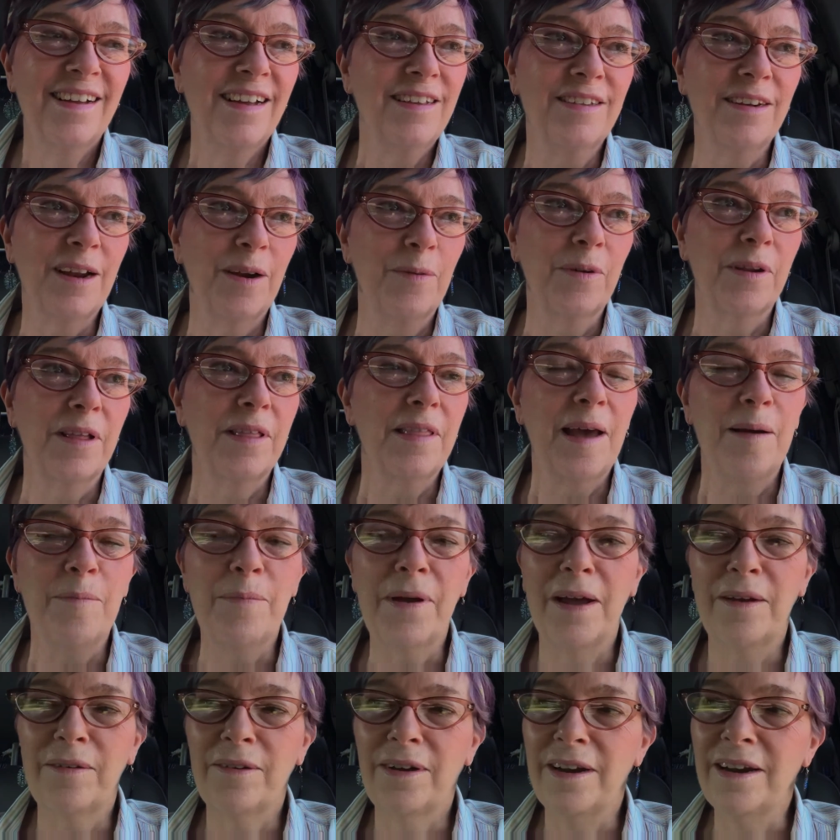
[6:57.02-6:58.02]
It's not really that
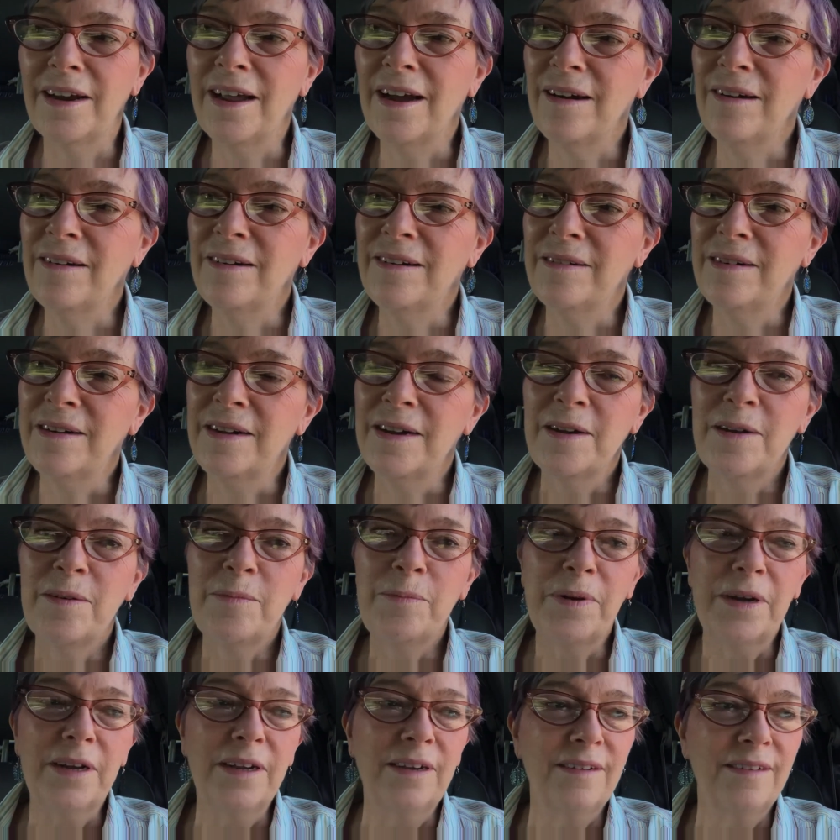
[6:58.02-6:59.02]
bad right now,
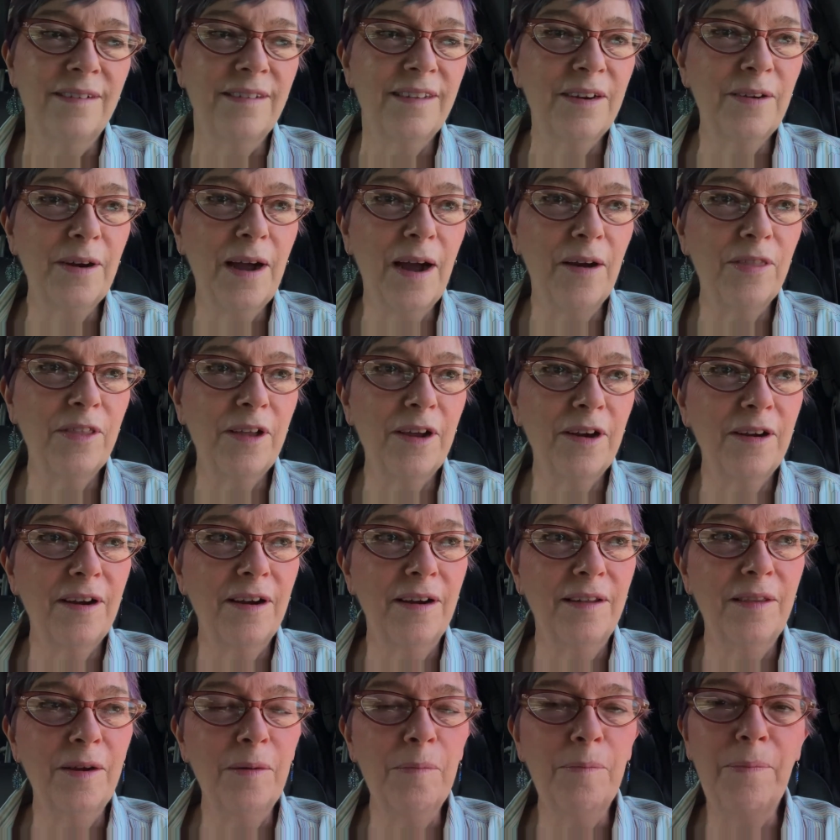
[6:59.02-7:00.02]
but they're out there
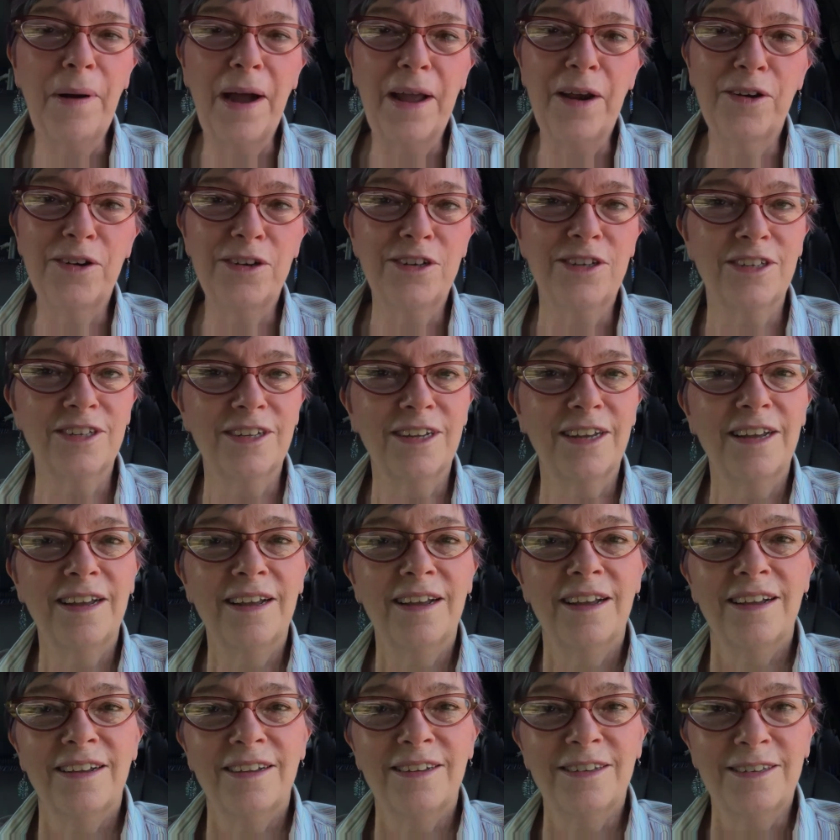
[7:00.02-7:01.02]
and they're biters.
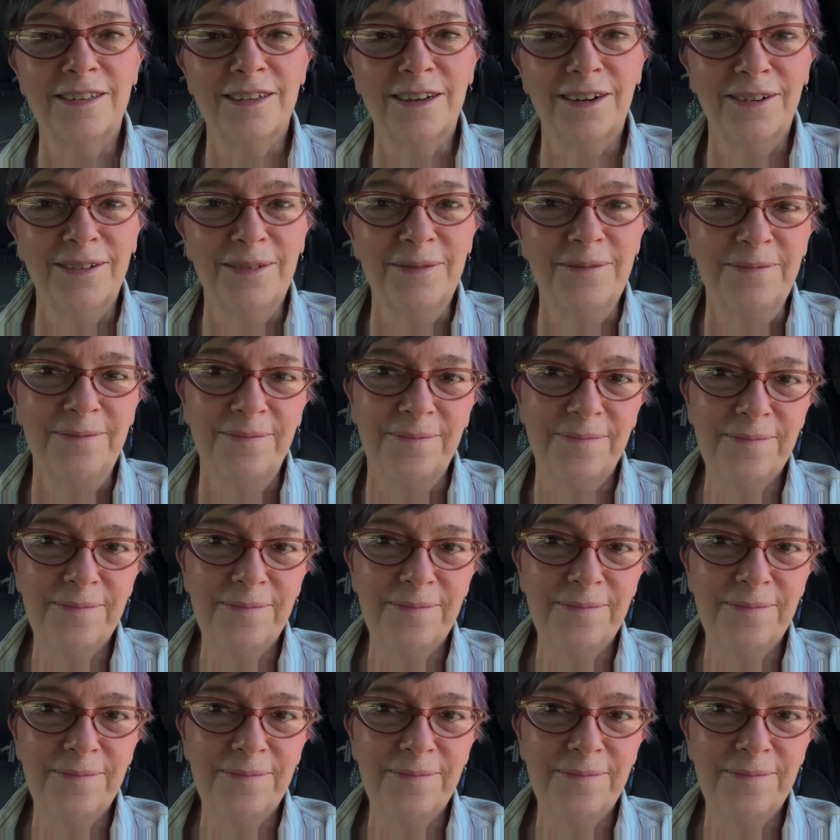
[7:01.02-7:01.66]
So,